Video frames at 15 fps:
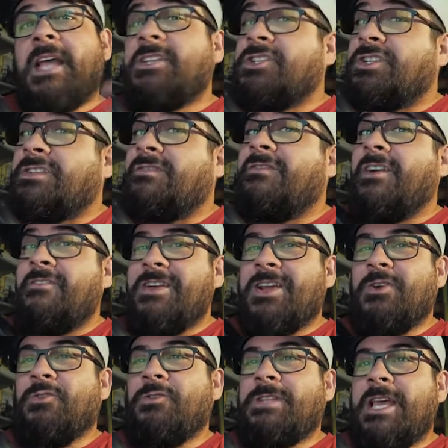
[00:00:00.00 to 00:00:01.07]
it's just very
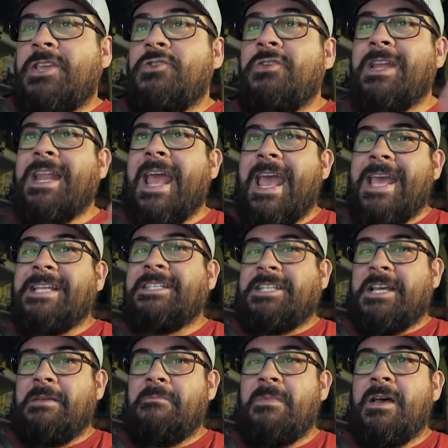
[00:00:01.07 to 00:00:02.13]
cool that you can
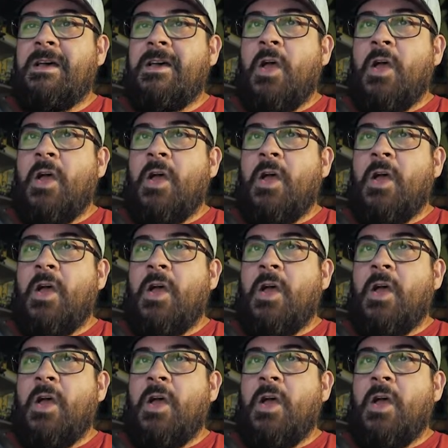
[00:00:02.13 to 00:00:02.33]
haste him